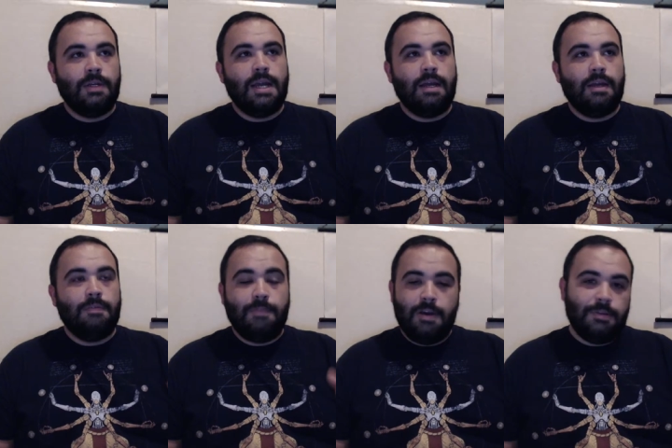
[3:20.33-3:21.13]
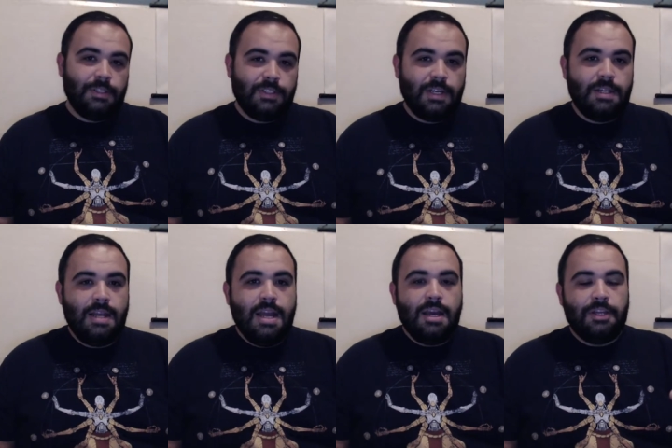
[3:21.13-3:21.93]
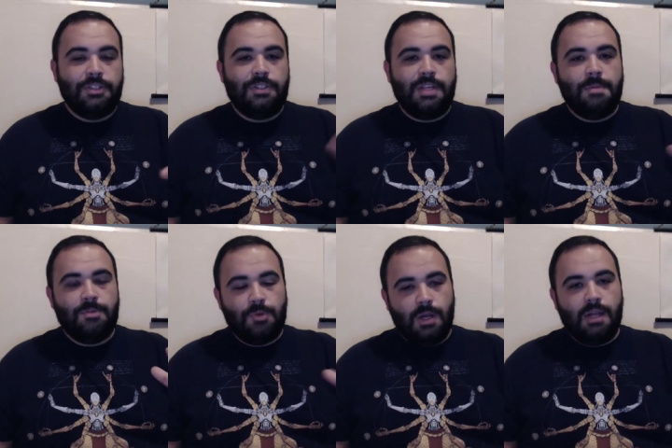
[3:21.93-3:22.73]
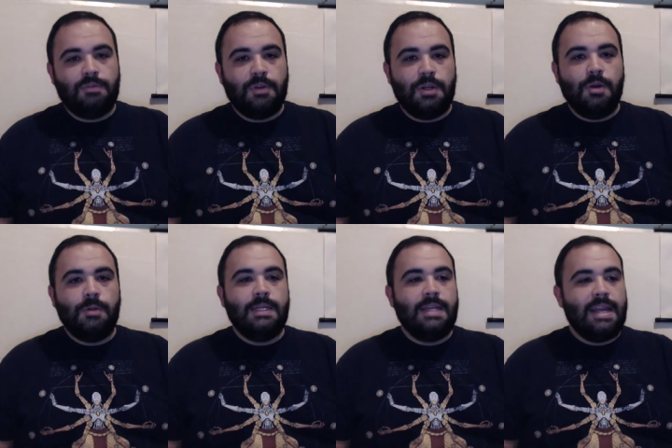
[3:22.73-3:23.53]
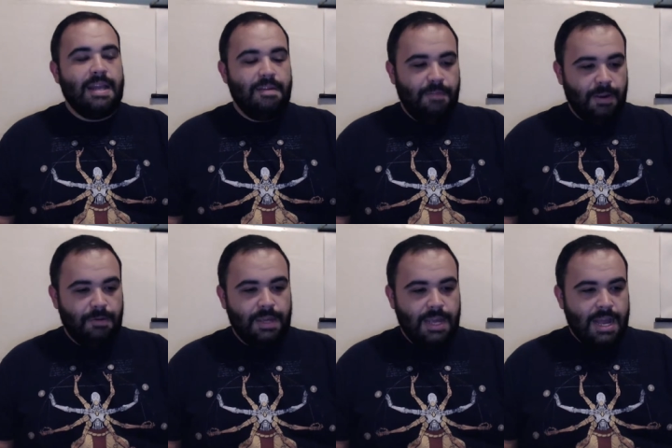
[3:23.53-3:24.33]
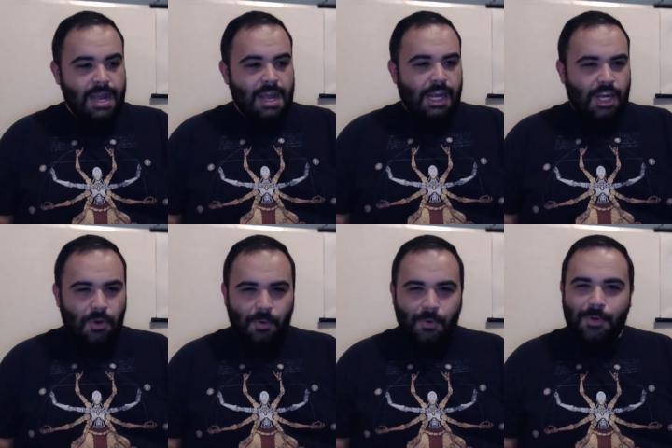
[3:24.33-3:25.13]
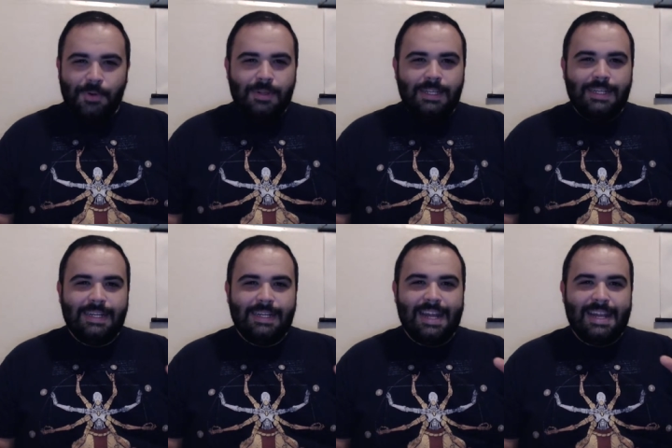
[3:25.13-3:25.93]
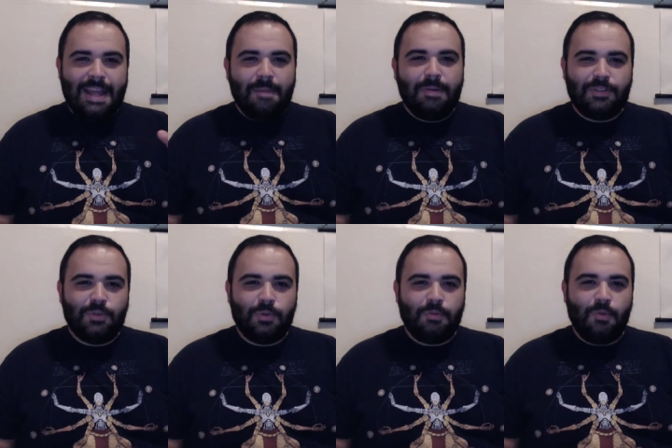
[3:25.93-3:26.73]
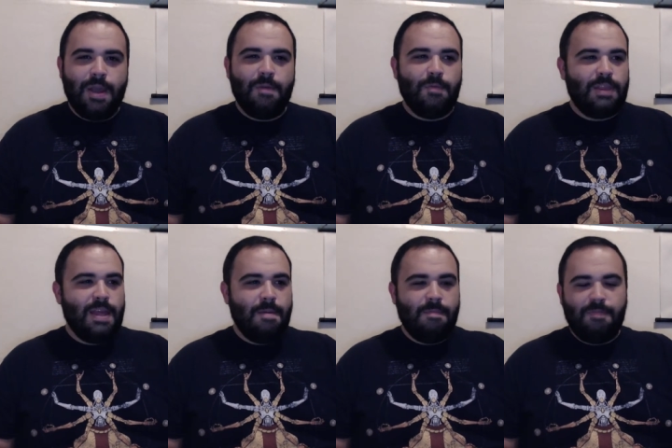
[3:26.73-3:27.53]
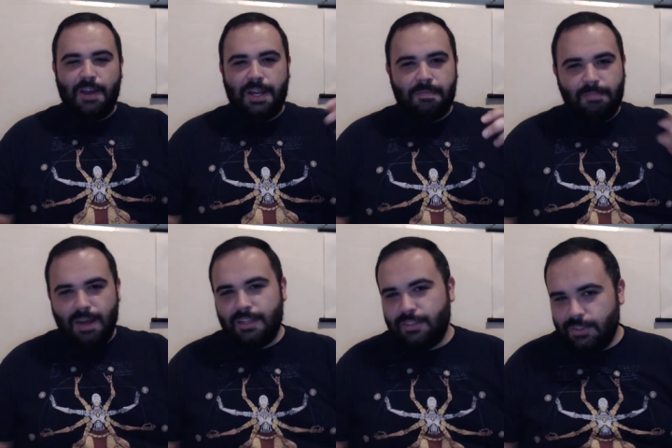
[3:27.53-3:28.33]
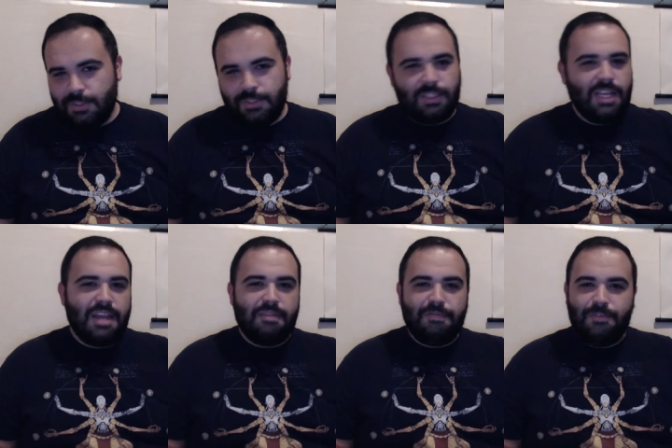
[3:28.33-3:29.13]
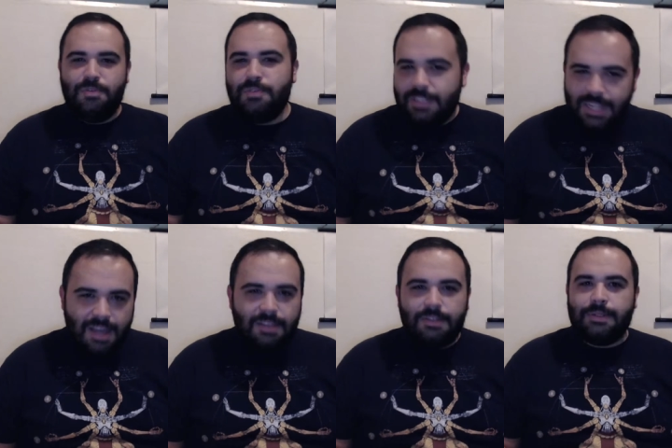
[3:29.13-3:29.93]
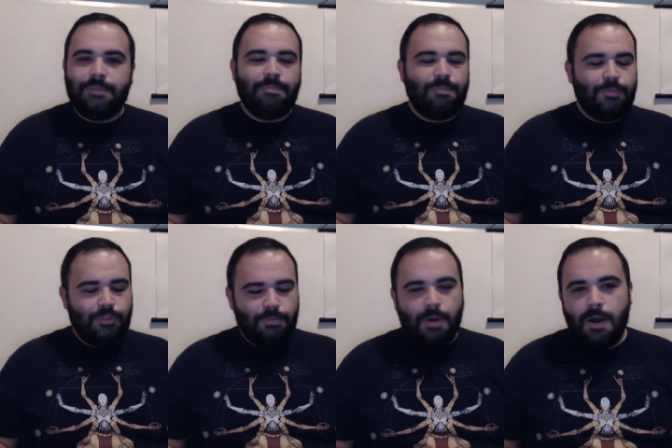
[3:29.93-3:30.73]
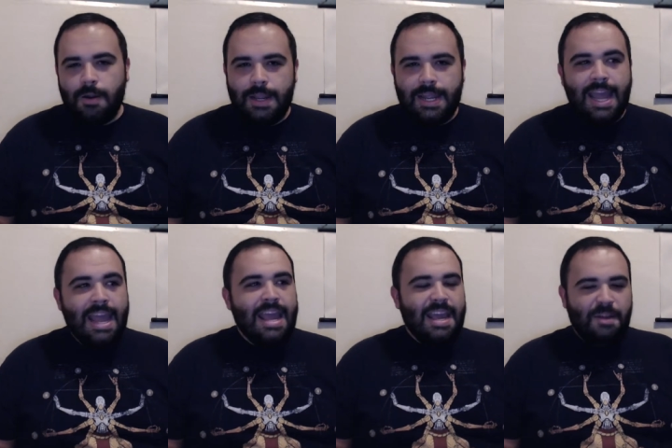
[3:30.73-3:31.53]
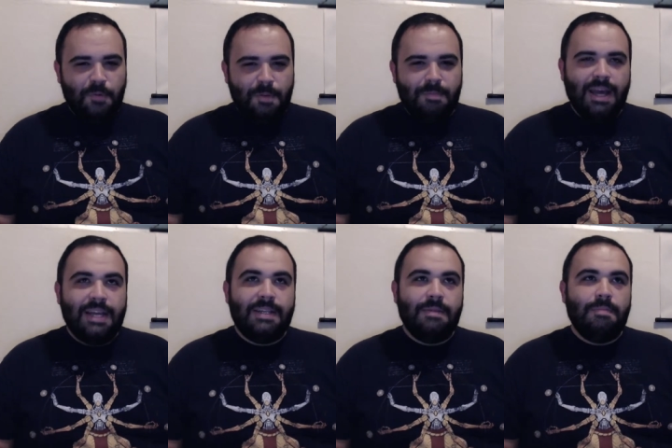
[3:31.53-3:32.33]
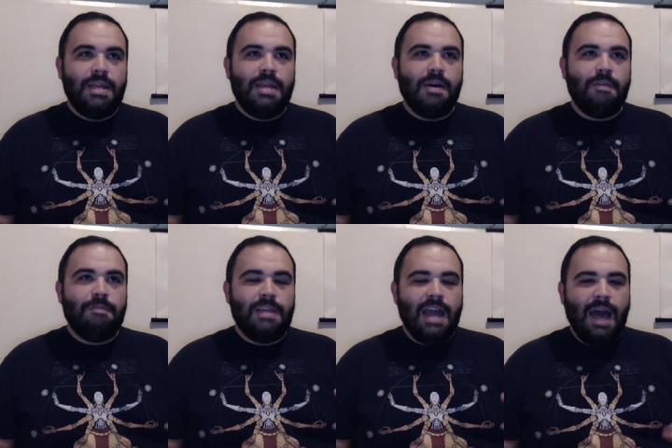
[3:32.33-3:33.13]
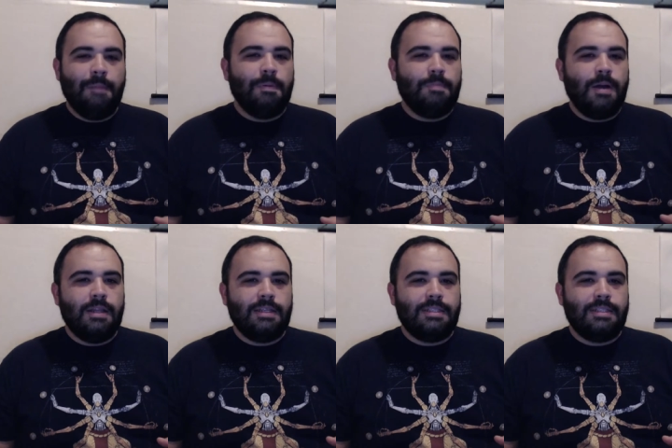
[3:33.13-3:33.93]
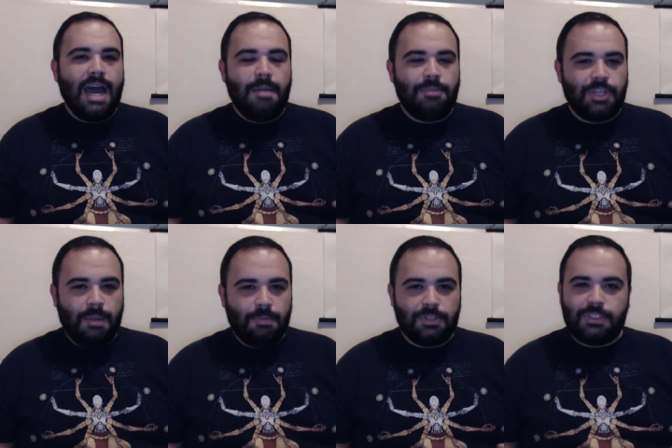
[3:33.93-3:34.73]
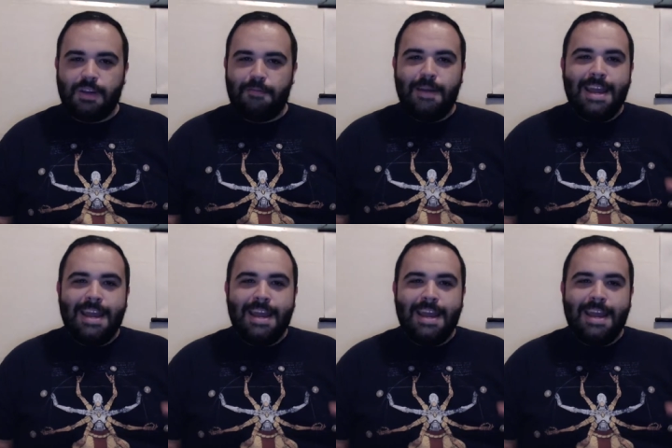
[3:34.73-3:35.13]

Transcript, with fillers: uh, father and son, I should say, between Oliver and Nolan, in a very cool and epic sort of way, with them fighting monsters and getting food together and sparring. It reminded me of the hyperbolic time chamber stuff